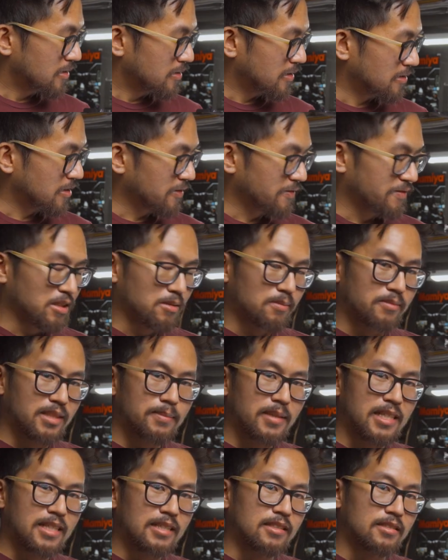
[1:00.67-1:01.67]
Now the film
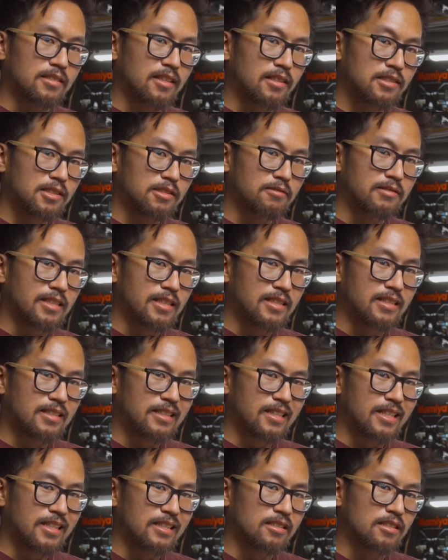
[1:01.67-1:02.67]
rebate is also an
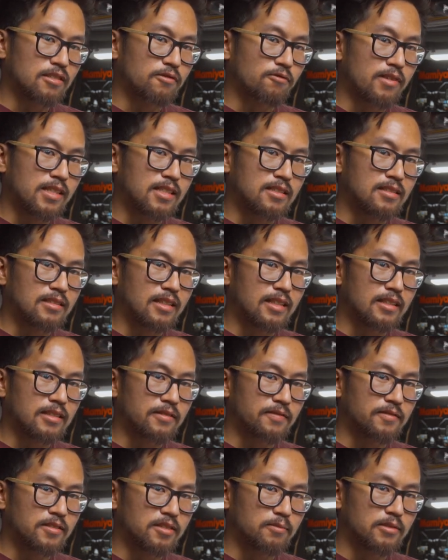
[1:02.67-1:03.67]
indicator of whether or not
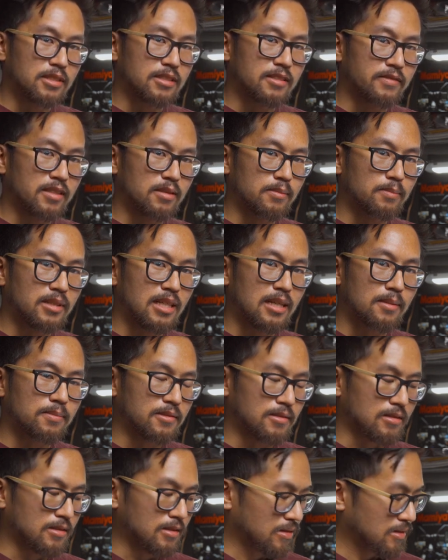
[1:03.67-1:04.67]
the film was developed
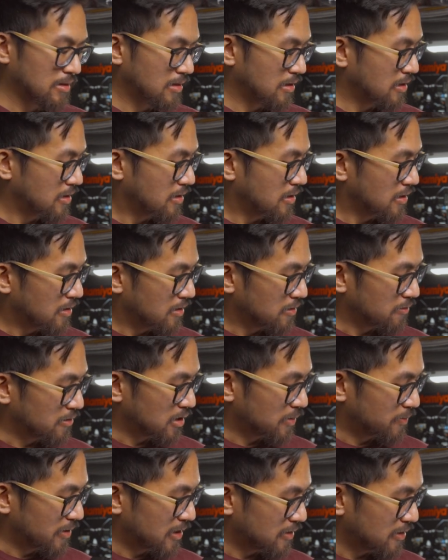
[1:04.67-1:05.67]
properly,
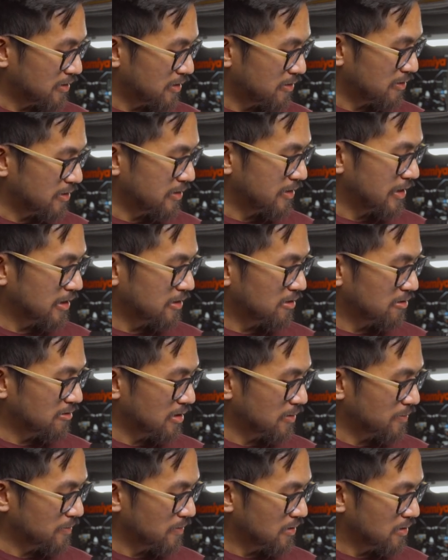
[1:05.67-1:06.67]
which brings us to the next
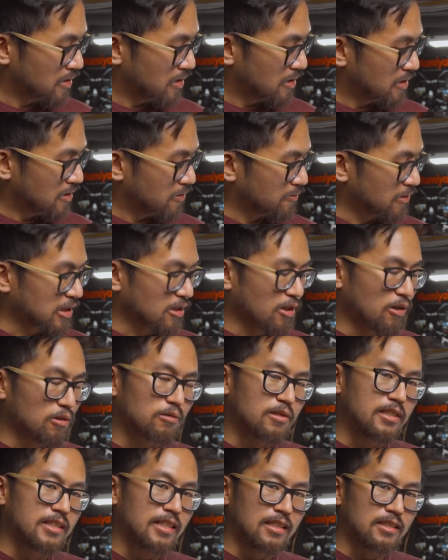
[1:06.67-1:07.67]
strip, which
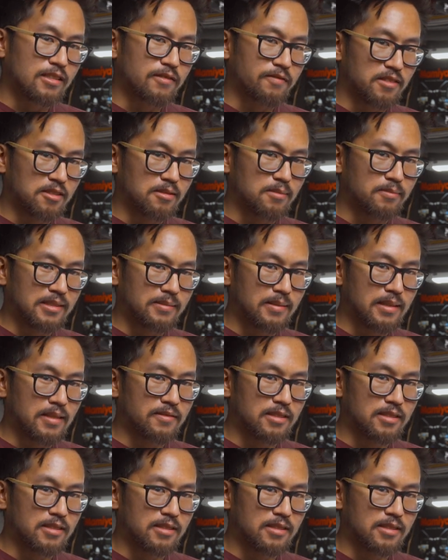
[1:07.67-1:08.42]
only has a film rebate